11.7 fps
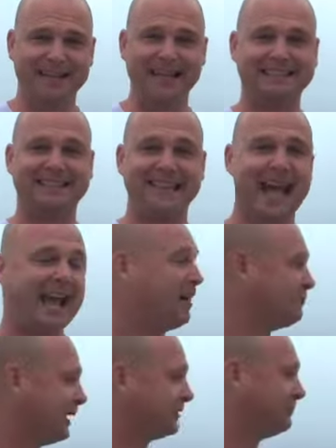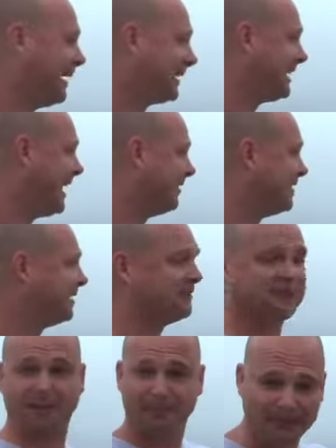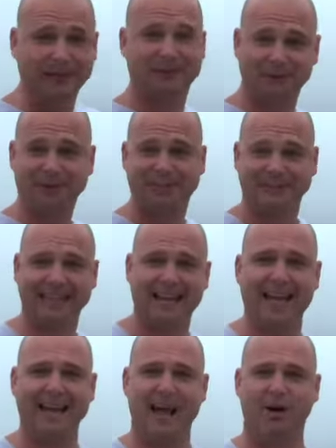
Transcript: Yet today I rushed back down here to the beach once again.